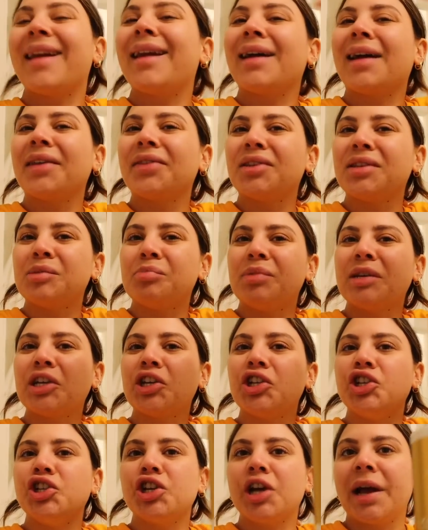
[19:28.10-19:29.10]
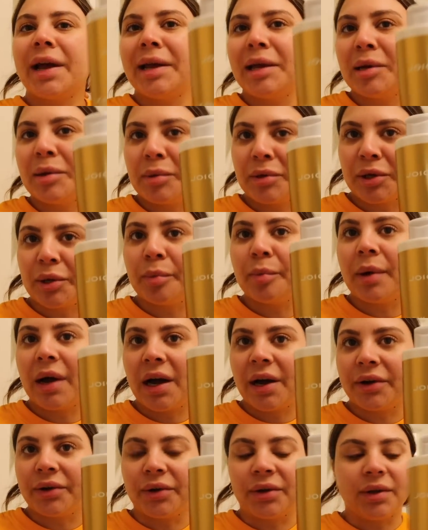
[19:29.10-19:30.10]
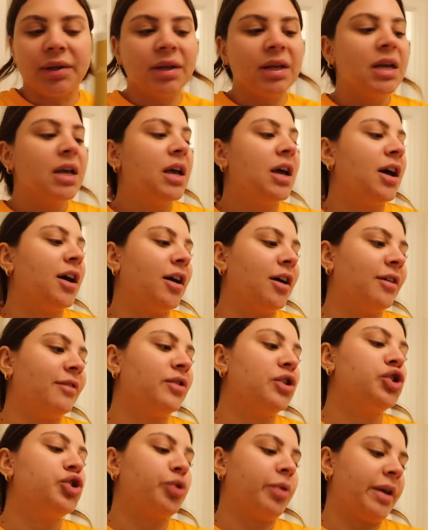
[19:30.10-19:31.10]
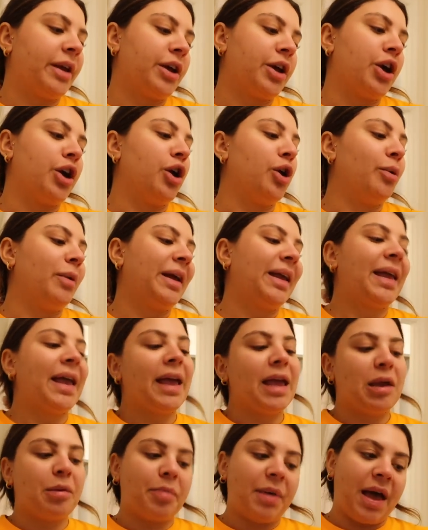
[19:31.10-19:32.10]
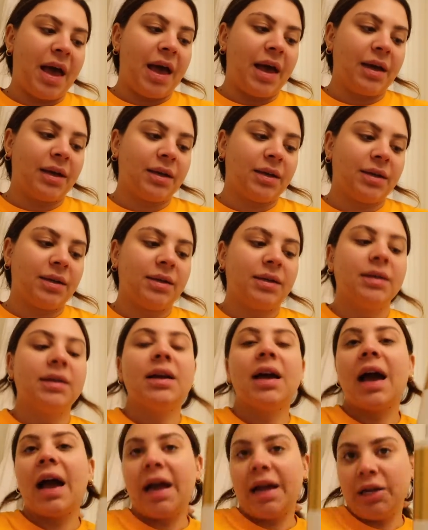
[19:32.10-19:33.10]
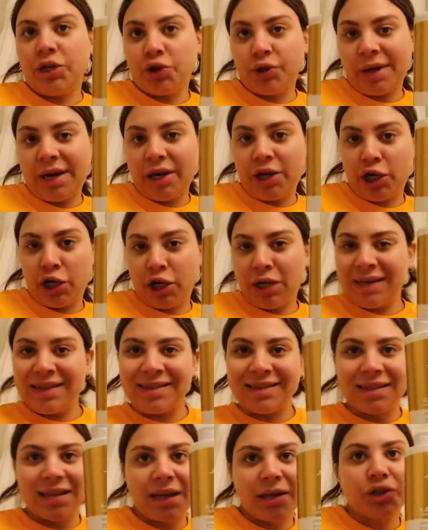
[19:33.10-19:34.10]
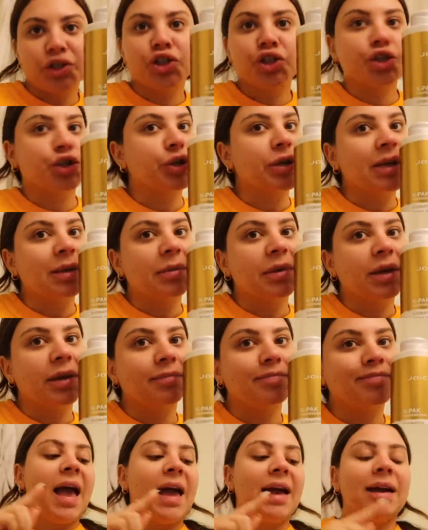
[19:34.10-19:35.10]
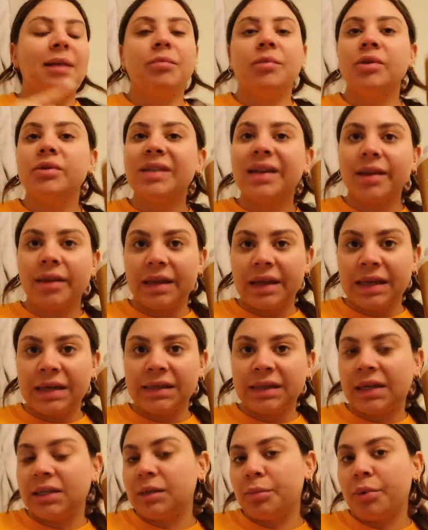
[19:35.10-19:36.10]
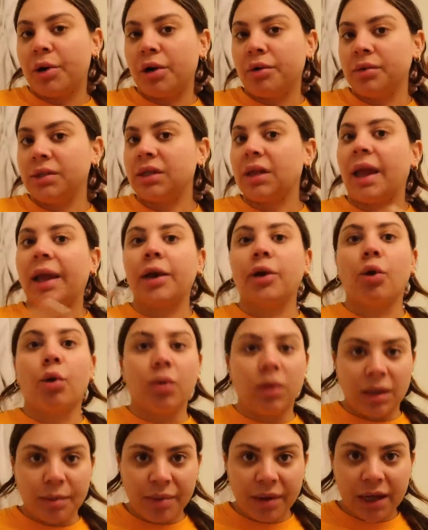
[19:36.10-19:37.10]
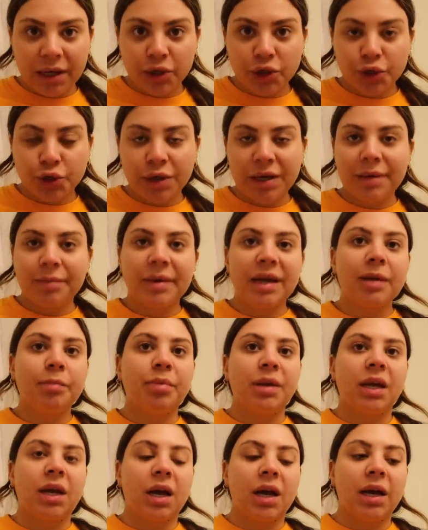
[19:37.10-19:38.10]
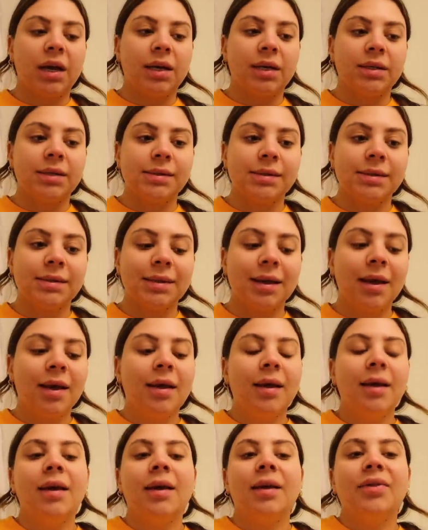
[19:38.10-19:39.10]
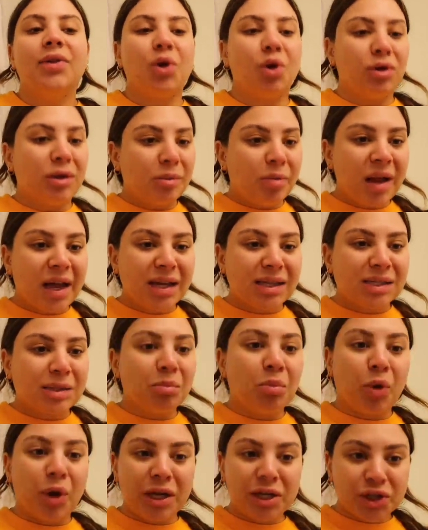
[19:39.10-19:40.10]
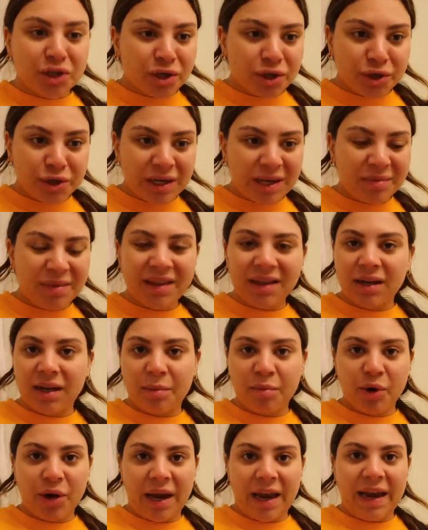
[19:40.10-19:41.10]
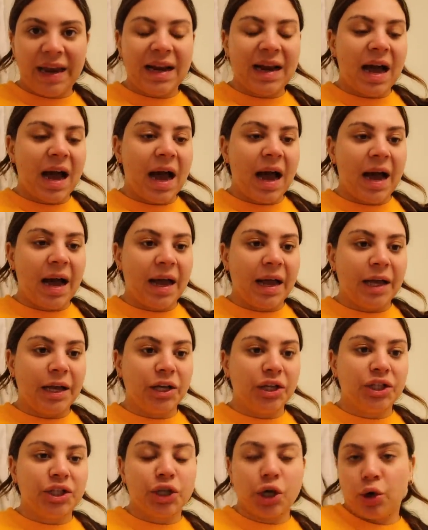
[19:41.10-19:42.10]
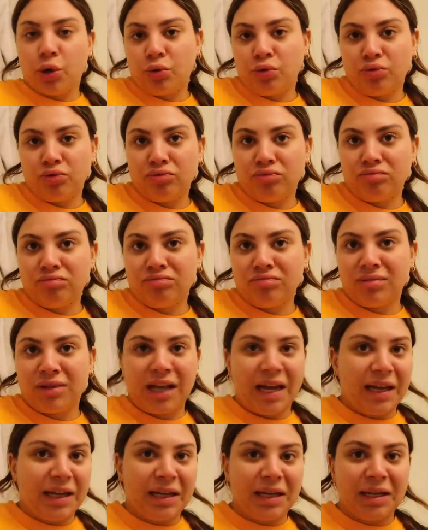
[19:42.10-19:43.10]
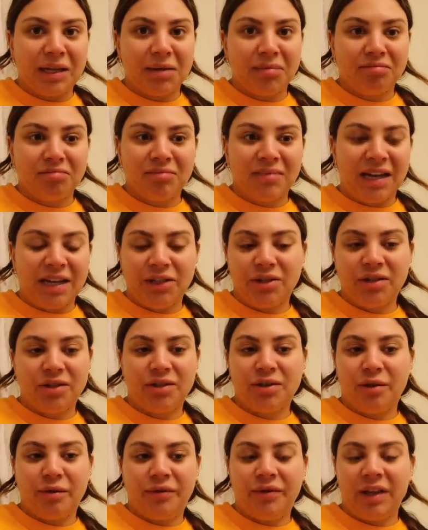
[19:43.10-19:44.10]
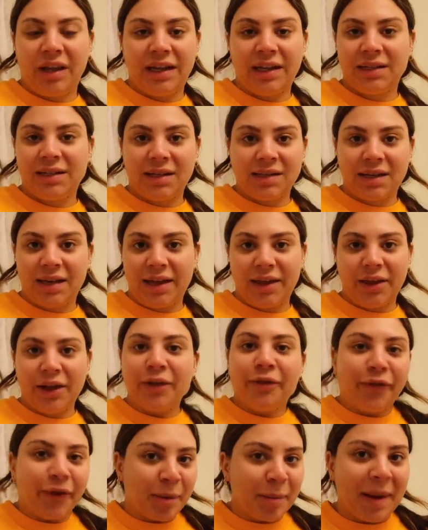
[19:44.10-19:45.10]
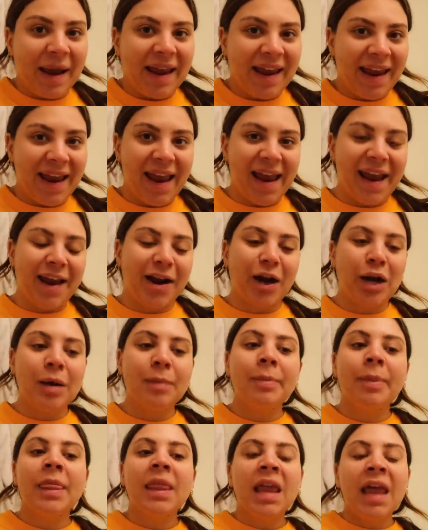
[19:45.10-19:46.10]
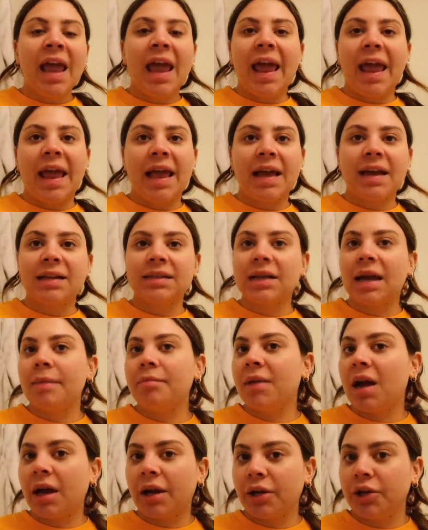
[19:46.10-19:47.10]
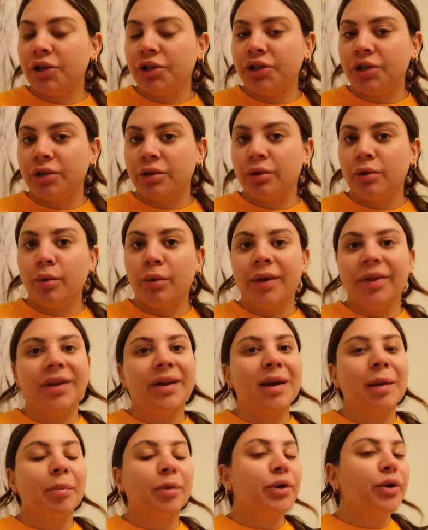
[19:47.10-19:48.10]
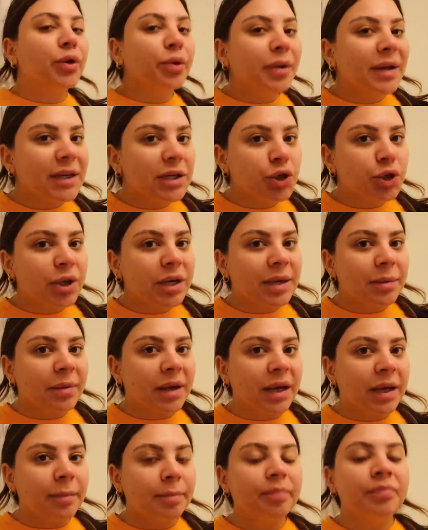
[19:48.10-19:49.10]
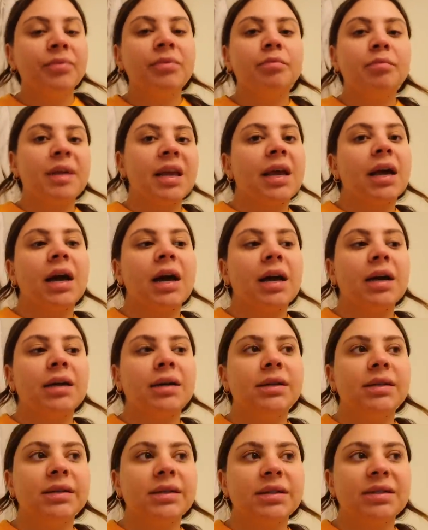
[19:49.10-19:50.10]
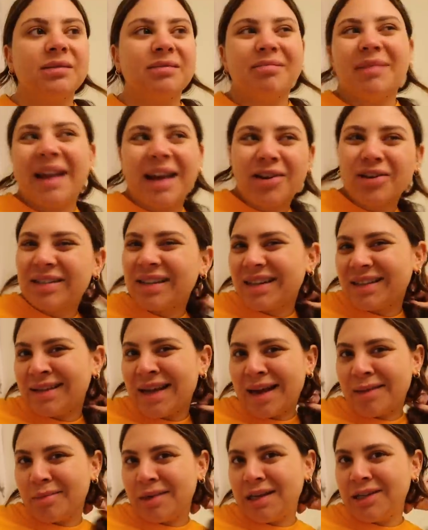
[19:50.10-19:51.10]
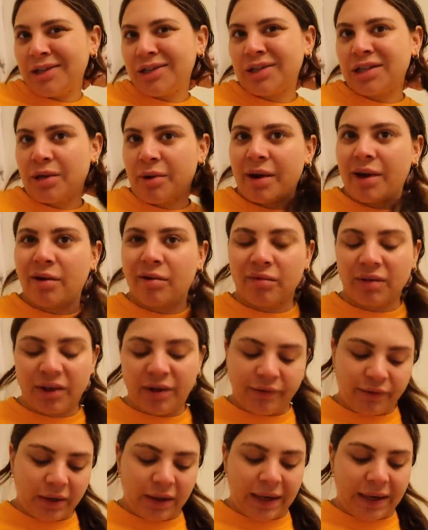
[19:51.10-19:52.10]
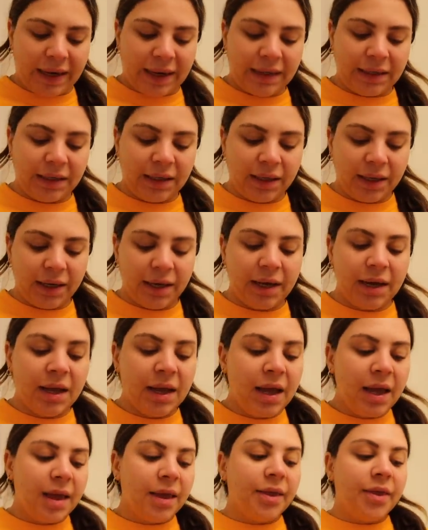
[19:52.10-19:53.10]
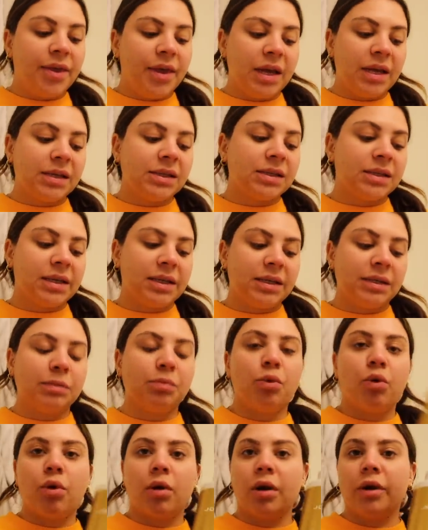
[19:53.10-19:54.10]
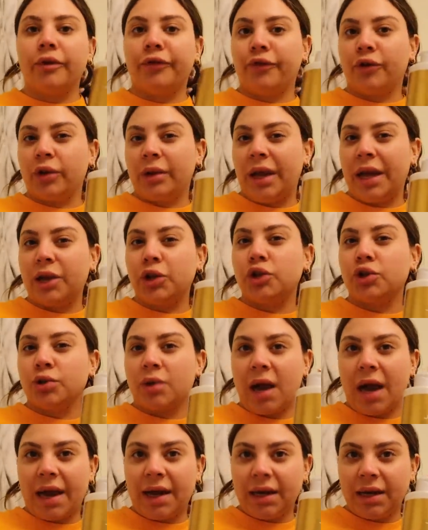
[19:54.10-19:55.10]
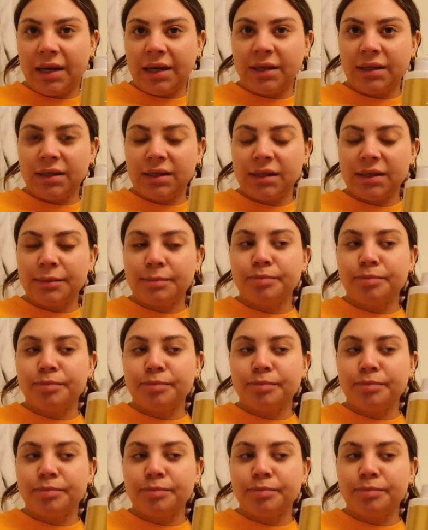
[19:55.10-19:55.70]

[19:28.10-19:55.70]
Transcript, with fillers: And I got this big giant bottle of Joico K-Back Hydrator Intense Treatment. And I'm using this as opposed to like an Olaplex treatment, because the Olaplex Moisture Treatment, the number eight, I don't like it. I just don't feel like it does anything for my hair. And I'm not gonna do the number three treatment because my hair's not damaged, so I don't really feel like I need it. This is more for like dryness.